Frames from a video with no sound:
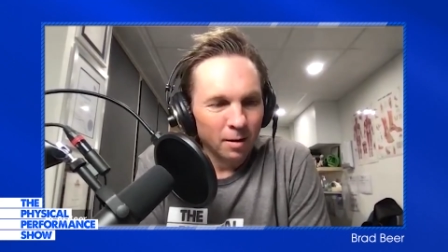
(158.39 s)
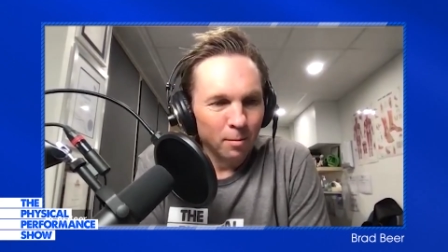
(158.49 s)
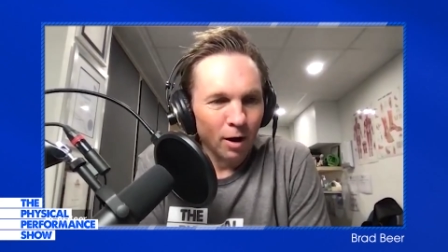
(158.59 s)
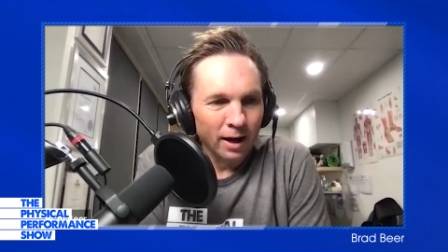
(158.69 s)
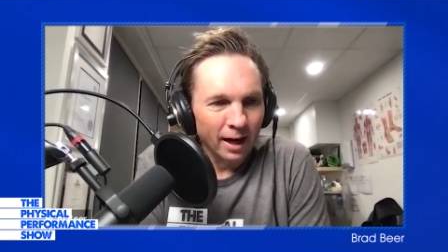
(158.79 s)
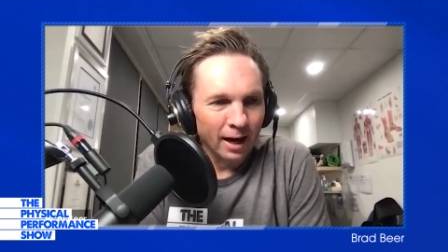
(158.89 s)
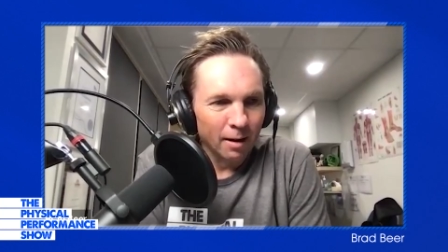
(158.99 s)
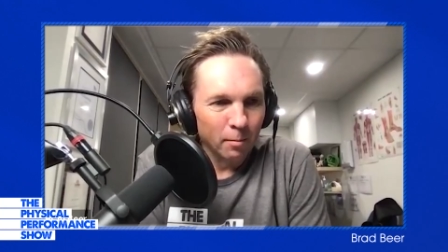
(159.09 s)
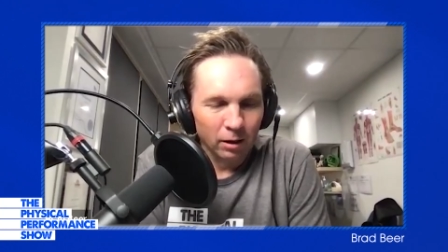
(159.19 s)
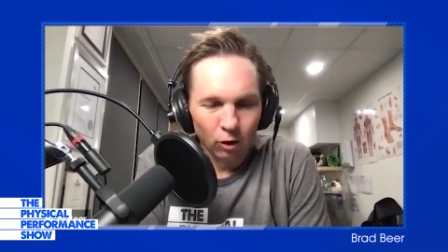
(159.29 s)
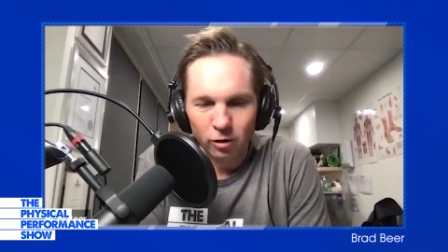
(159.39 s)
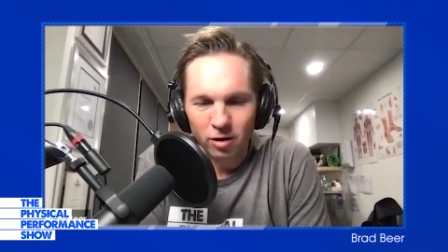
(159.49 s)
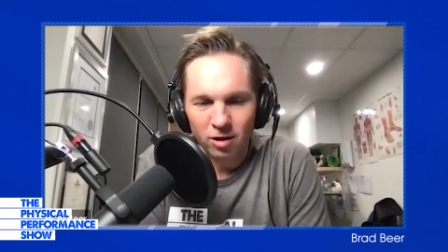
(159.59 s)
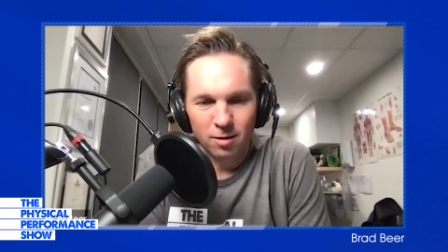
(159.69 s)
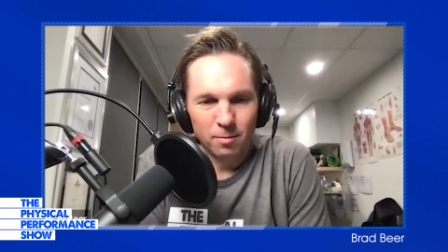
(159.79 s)

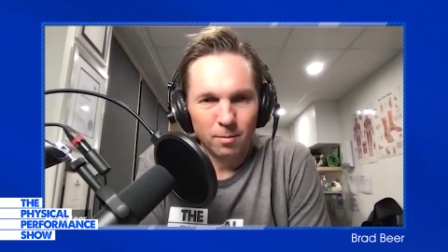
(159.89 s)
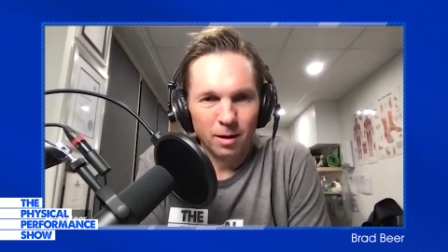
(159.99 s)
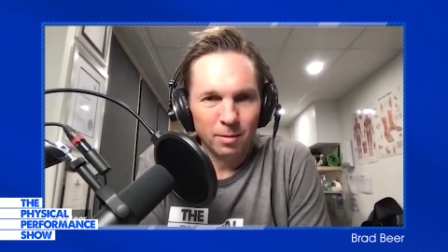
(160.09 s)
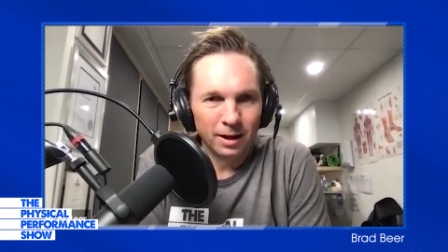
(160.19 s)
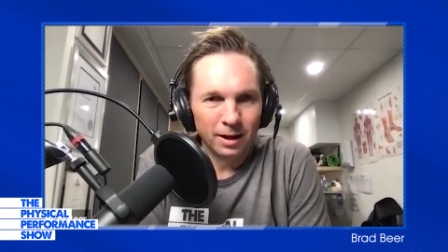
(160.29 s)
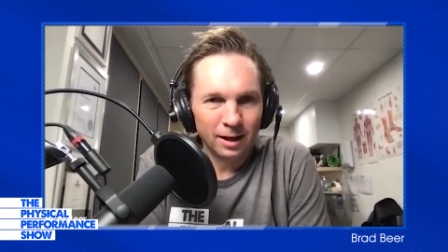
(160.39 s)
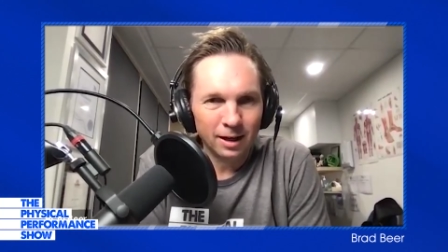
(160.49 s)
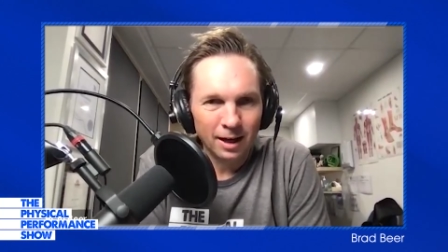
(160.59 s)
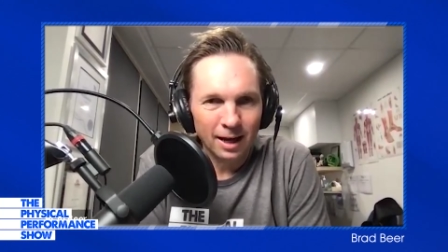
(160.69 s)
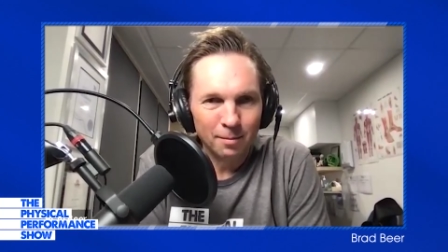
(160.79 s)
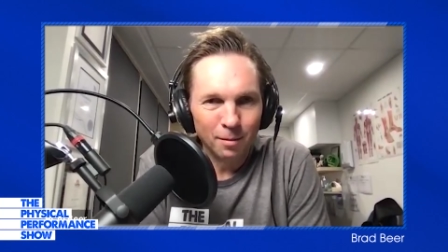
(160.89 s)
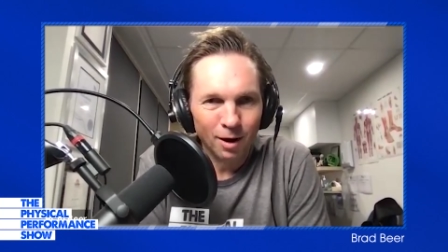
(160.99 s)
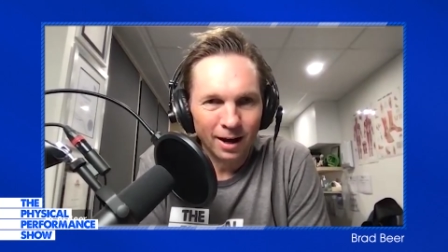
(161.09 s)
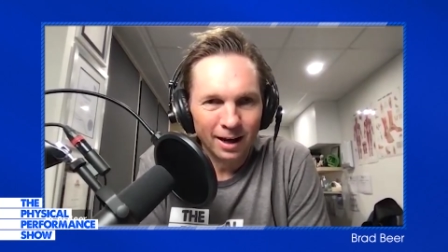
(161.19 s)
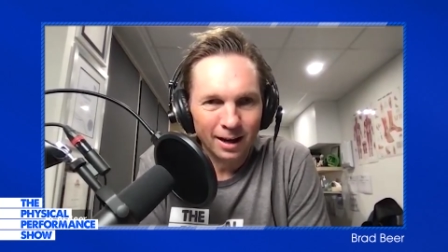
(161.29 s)
looks, my money, and
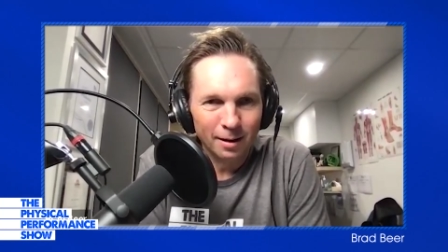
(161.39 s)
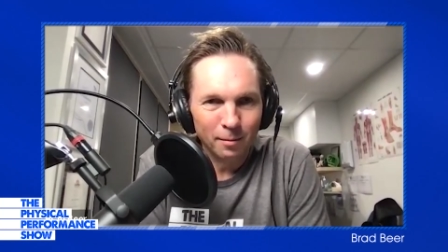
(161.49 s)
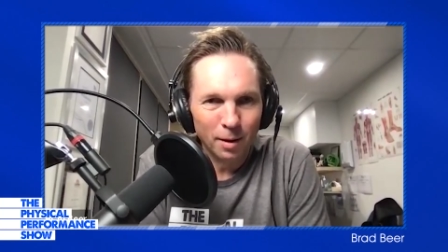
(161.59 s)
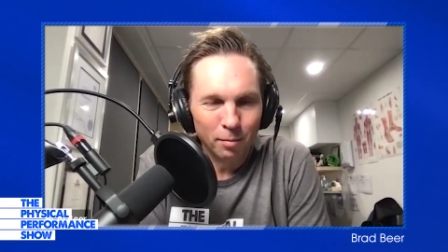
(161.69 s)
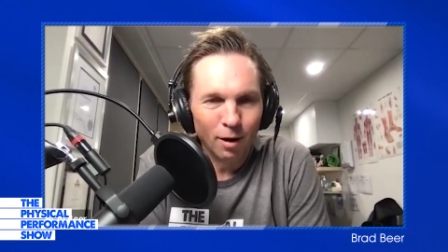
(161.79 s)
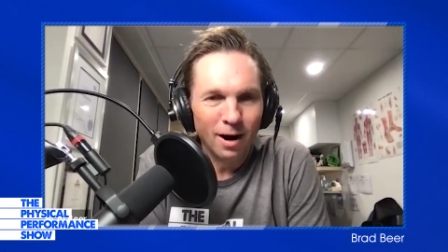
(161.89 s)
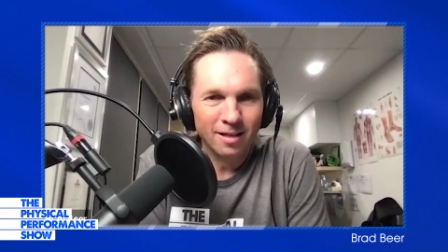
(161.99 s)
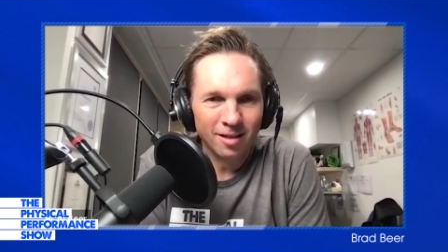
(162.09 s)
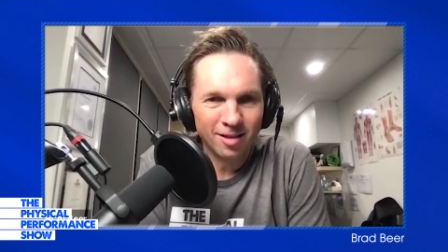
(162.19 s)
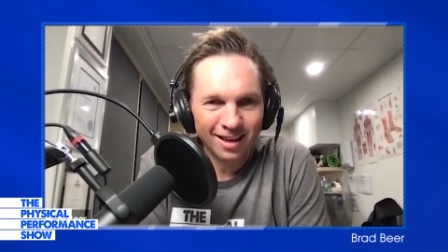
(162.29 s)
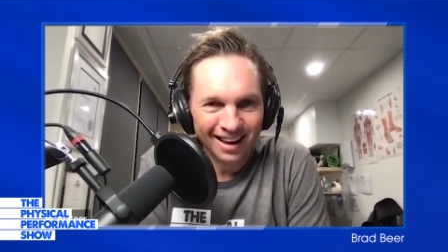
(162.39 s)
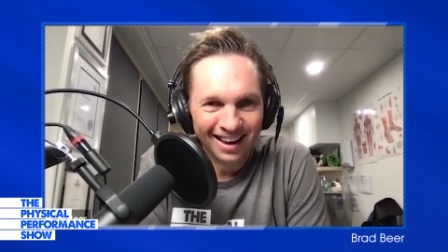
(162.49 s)
my brains.